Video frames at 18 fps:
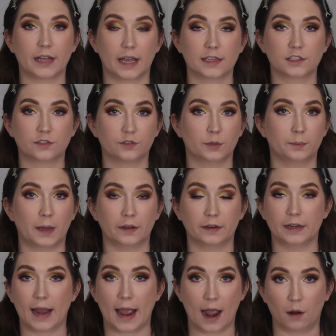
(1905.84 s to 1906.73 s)
desk for about
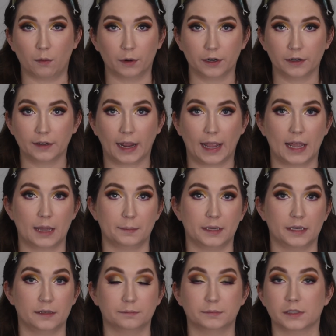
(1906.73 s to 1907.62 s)
an hour,
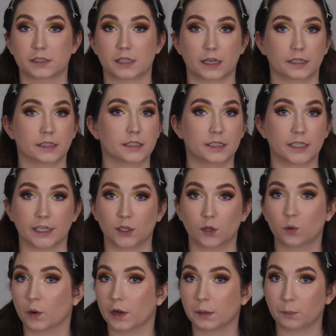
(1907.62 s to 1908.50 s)
Amy decided to take
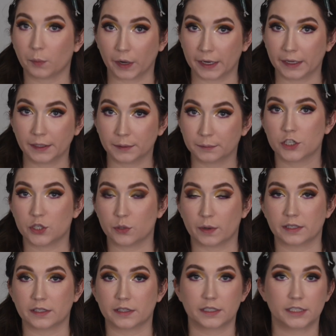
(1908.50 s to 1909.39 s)
a quick break. She
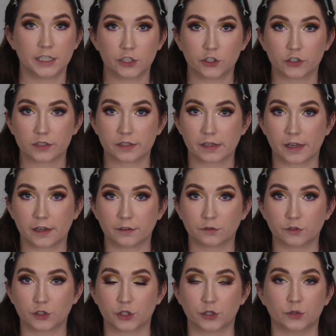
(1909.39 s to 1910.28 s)
went to the teacher's
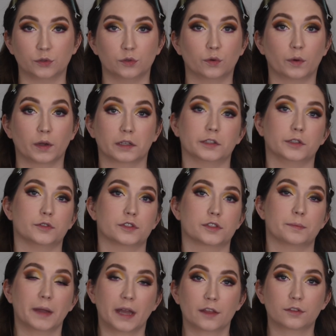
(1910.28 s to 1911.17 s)
lounge to quickly use
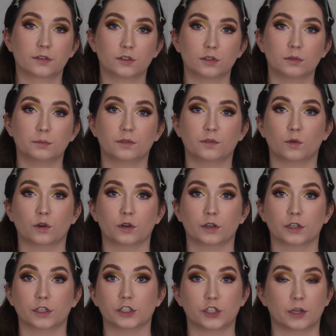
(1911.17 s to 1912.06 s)
the bathroom
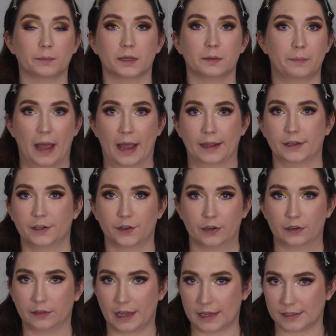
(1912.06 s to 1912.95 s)
before jumping back into
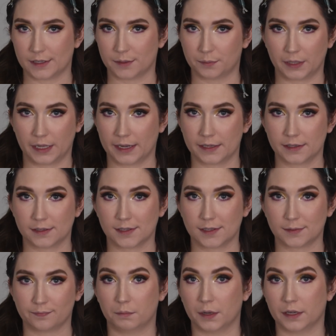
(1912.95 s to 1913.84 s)
her lesson
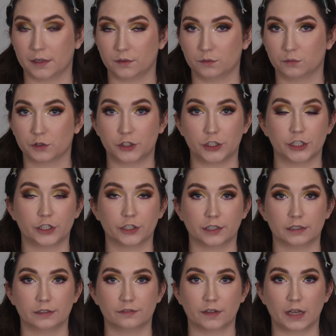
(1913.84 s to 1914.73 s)
plans. But what she could
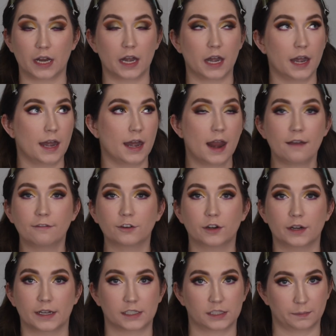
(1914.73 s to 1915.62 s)
have
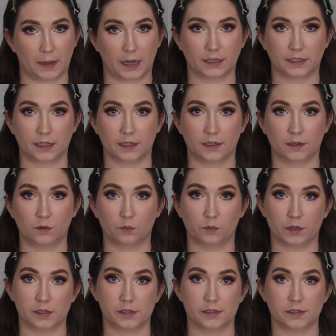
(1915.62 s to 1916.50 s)
never expected
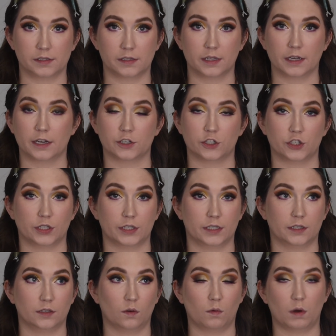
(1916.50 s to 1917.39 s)
was that as
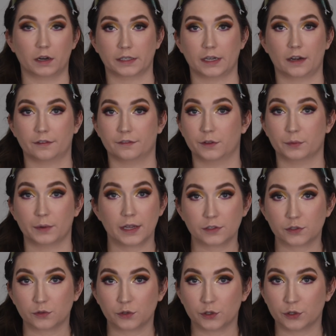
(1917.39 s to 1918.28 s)
she walked out of the
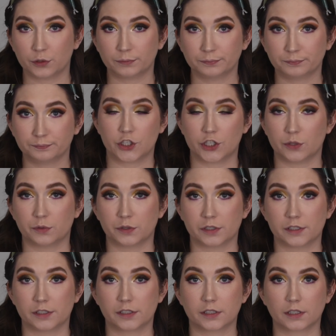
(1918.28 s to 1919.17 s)
restroom, she
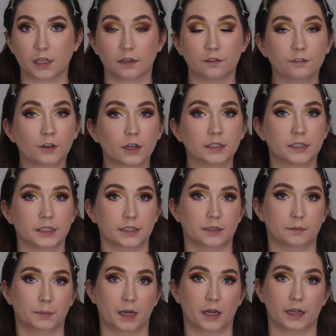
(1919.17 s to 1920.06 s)
was
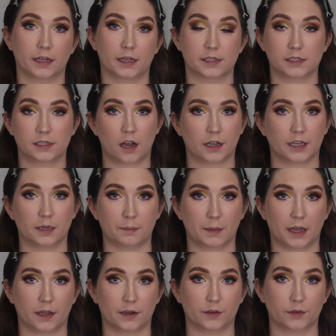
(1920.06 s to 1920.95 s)
confronted by a stocky
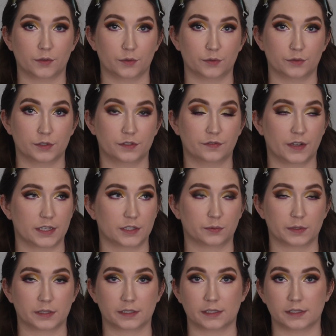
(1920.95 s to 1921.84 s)
man whose face
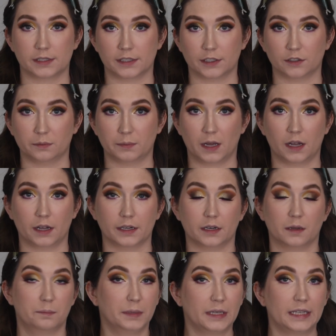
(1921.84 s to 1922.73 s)
was concealed behind
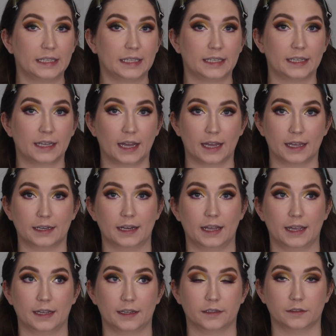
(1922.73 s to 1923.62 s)
a beanie and
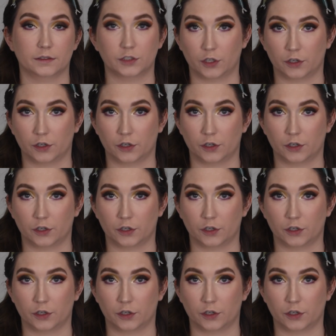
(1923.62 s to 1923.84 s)
a